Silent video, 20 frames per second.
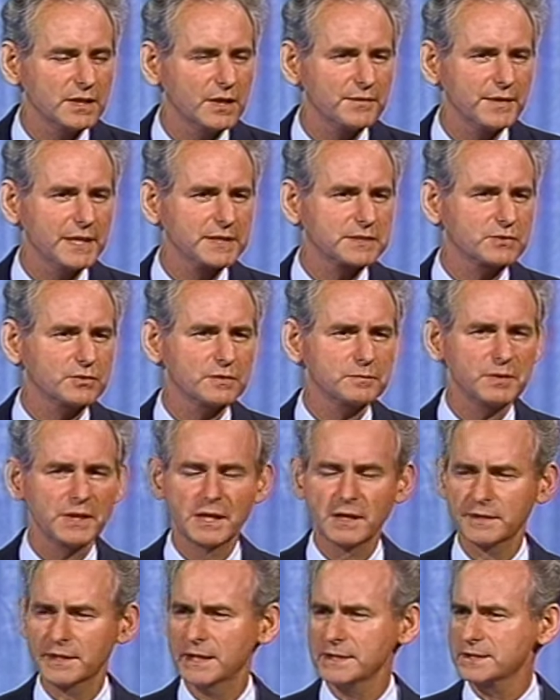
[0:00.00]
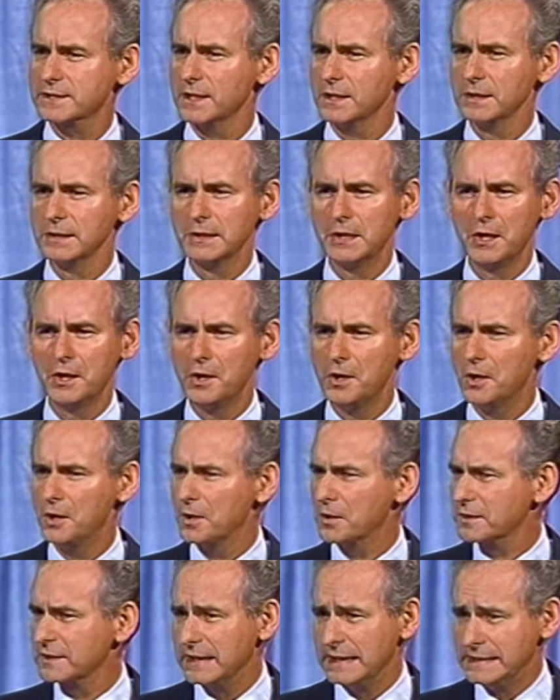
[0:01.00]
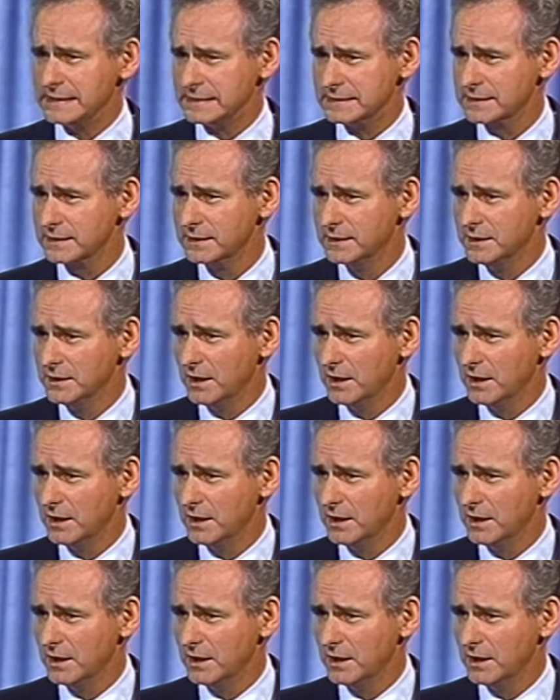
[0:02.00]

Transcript: Now that could be a, that's a long night